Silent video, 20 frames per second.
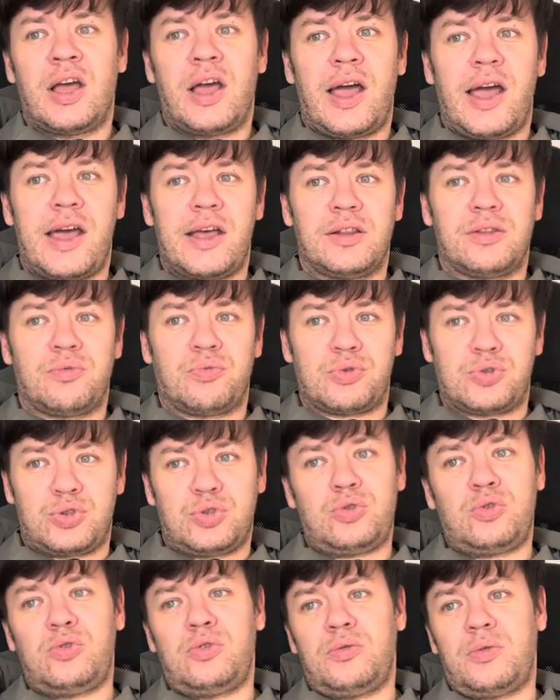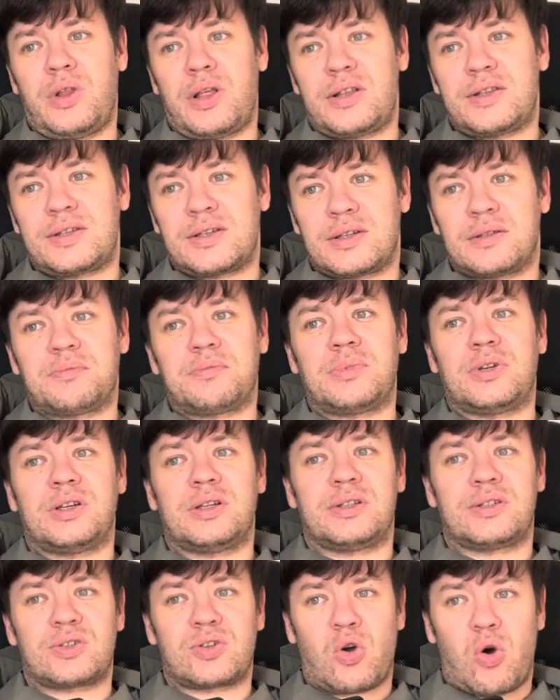And for sure, that's
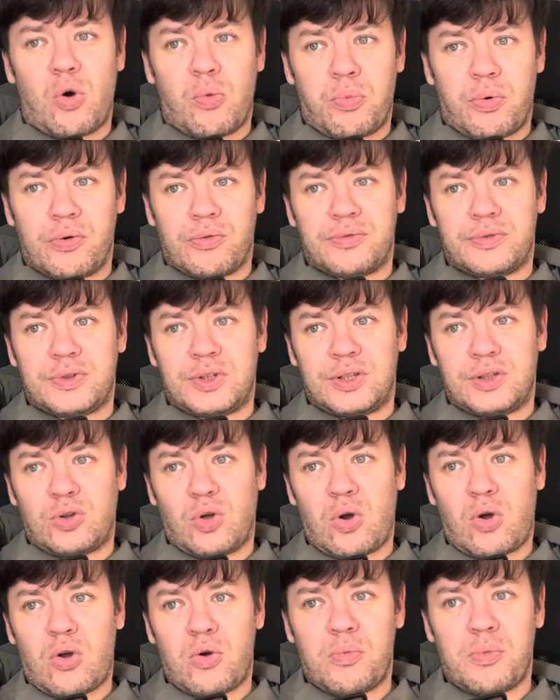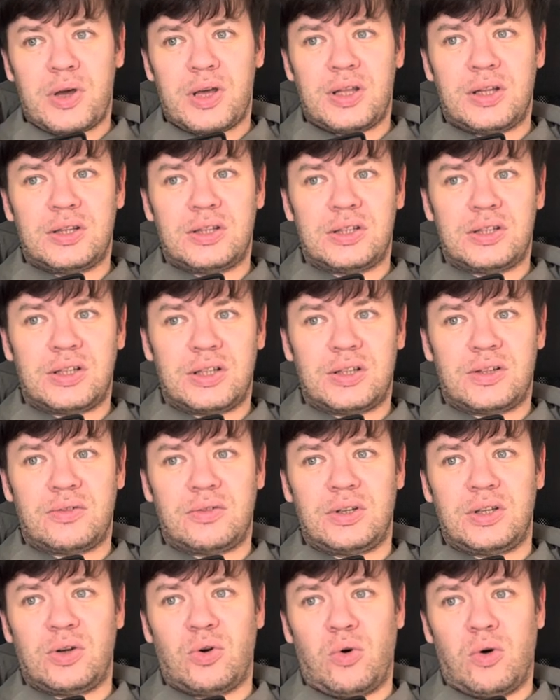a scope of the document that
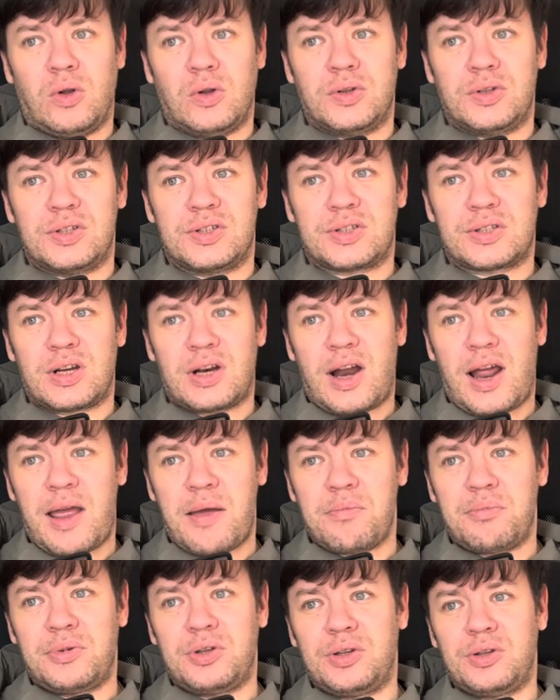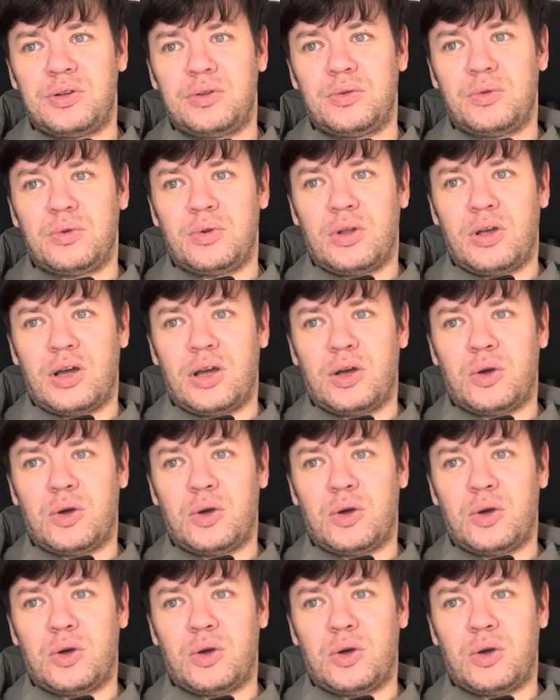we all describe in